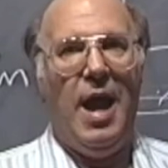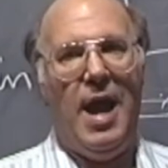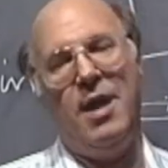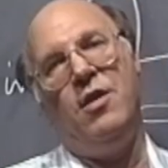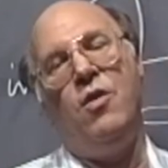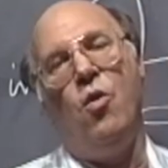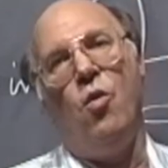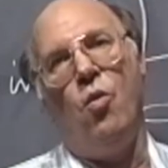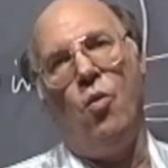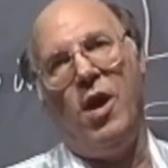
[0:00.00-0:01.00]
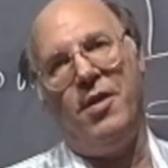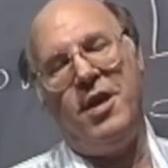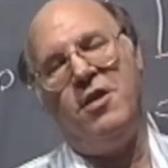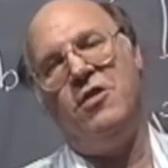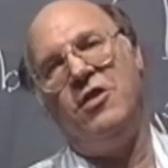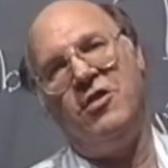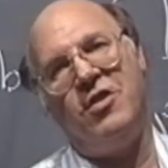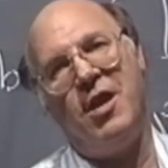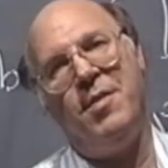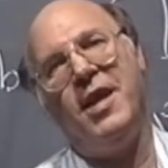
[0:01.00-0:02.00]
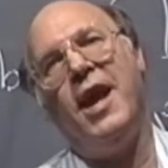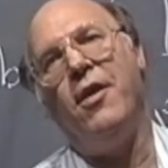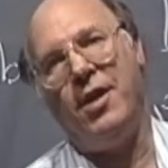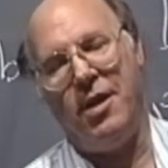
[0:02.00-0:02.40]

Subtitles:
And while the energy is coming out,